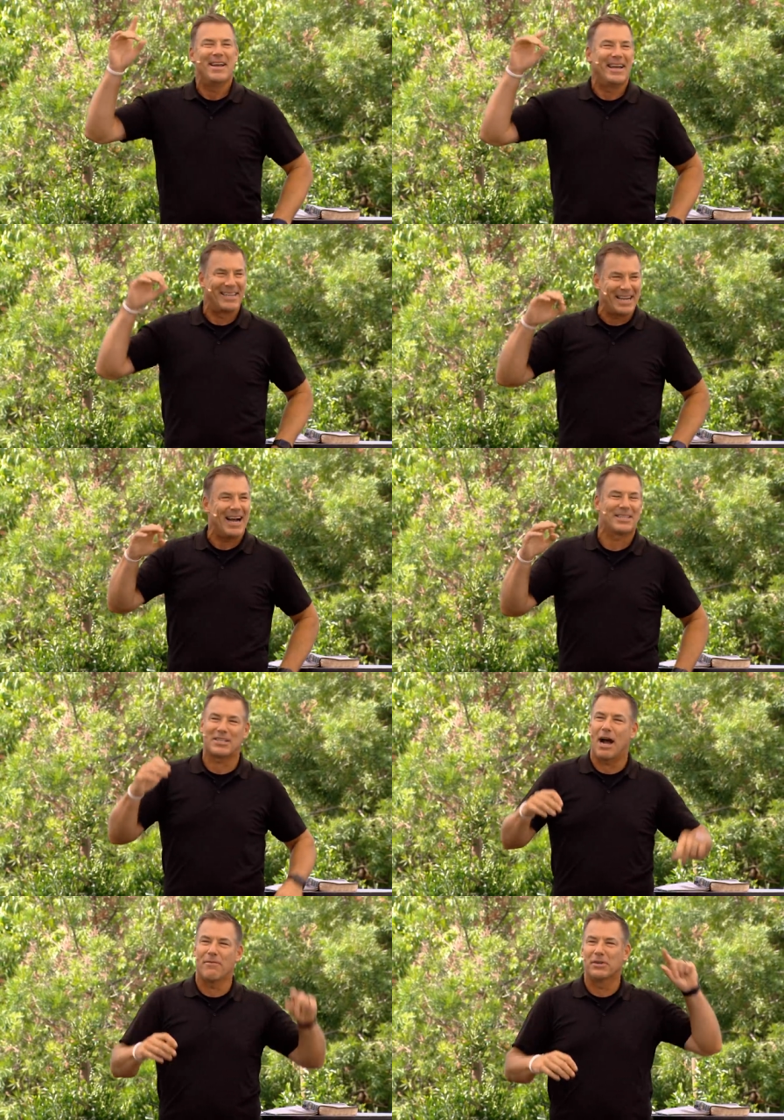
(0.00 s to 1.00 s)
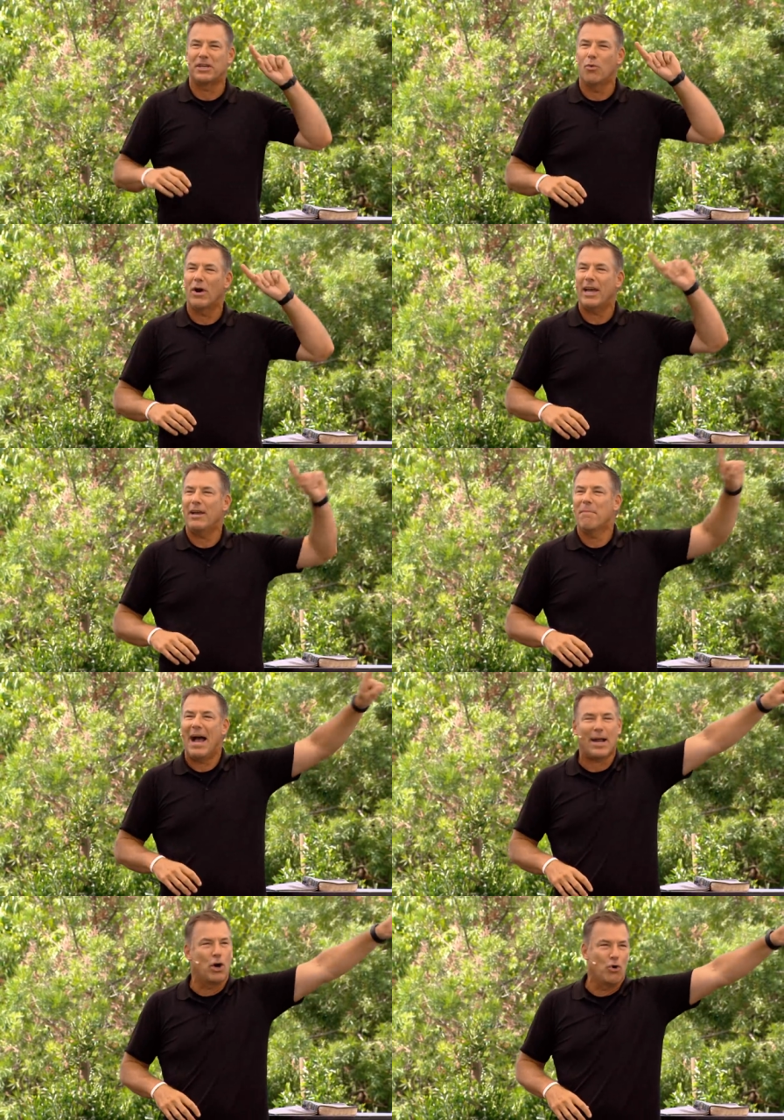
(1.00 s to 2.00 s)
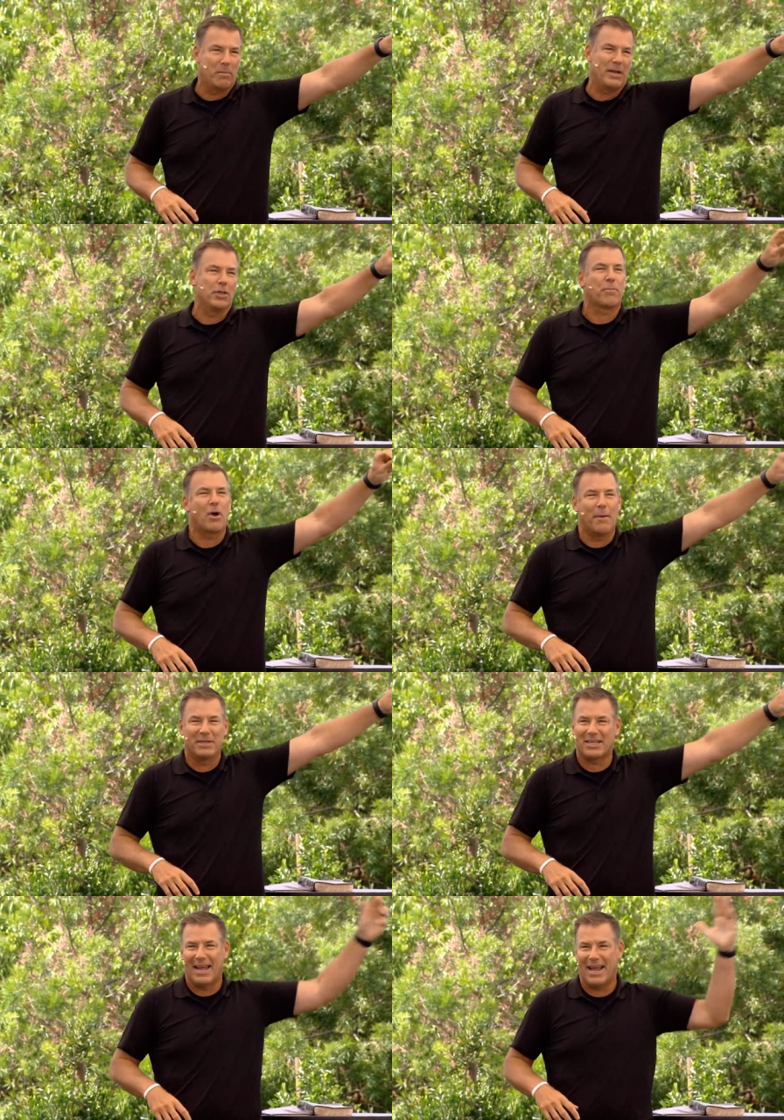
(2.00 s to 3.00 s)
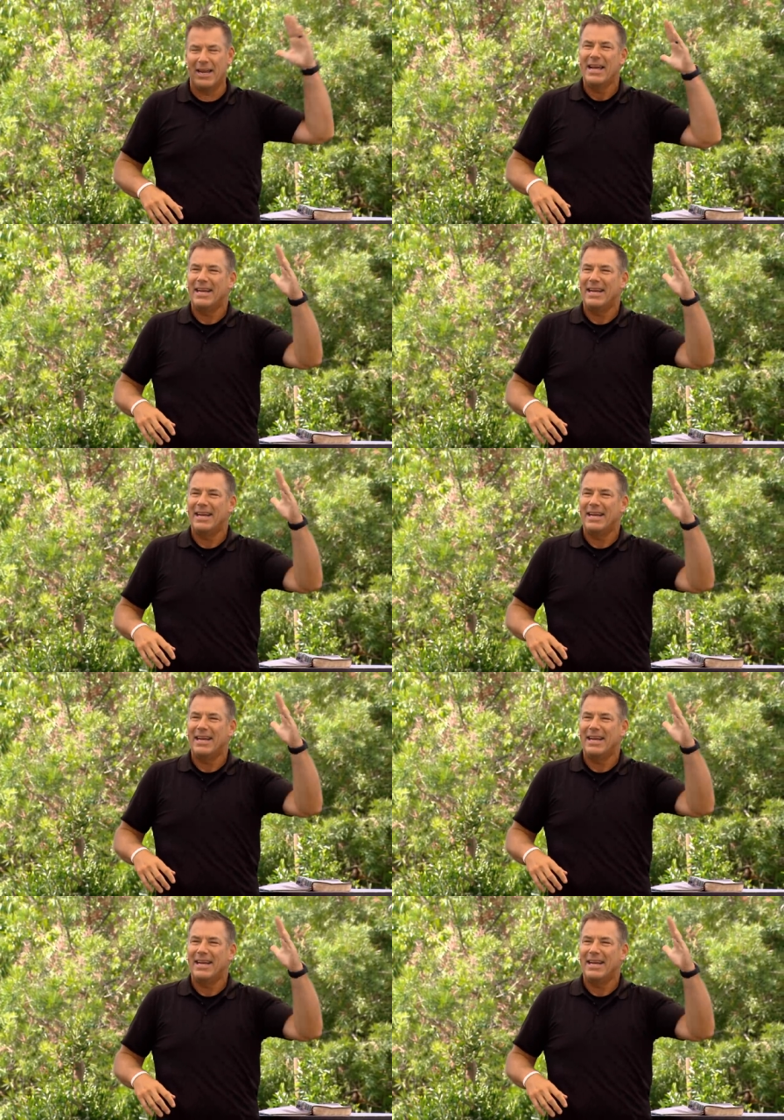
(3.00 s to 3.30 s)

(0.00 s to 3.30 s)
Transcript: in God's sovereignty way back home in the promised land.